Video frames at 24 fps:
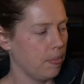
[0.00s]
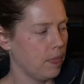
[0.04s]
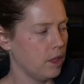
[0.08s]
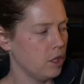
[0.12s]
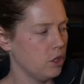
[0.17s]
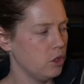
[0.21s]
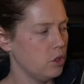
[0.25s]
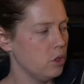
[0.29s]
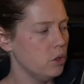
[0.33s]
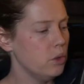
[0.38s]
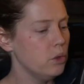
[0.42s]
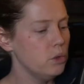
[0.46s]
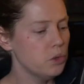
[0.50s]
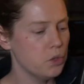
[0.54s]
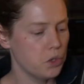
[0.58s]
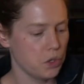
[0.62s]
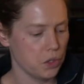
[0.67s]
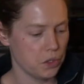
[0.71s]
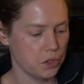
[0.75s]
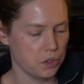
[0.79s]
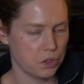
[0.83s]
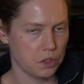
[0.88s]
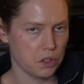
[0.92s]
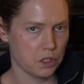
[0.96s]

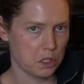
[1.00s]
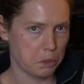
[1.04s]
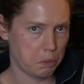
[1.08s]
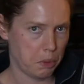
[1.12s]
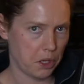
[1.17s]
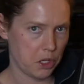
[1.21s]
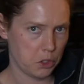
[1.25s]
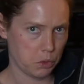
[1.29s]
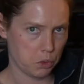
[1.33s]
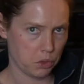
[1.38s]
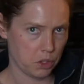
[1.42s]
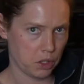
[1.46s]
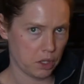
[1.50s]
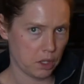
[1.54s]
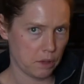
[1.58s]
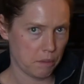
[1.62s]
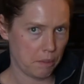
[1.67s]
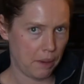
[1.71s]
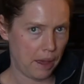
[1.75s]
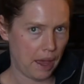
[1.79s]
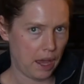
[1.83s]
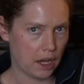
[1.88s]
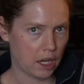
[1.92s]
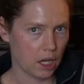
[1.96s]
uses the space within the
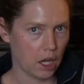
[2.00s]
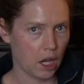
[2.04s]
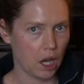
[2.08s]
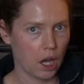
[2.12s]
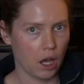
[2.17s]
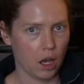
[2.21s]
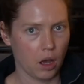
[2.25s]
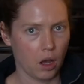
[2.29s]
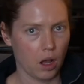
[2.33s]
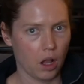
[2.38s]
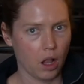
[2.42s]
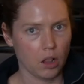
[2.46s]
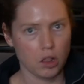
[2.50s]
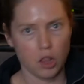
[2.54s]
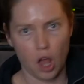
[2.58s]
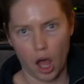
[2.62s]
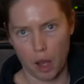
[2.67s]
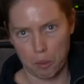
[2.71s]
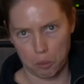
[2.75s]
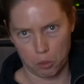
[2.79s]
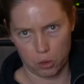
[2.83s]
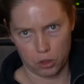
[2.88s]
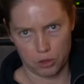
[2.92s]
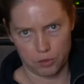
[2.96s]
bag a
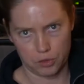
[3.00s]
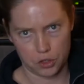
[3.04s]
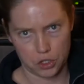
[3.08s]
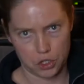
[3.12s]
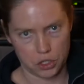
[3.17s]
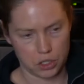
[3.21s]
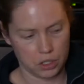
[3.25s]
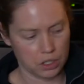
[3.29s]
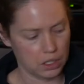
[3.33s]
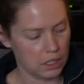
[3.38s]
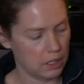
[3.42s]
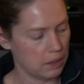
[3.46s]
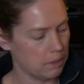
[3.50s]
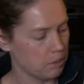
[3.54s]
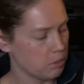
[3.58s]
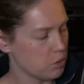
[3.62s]
lot more efficiently.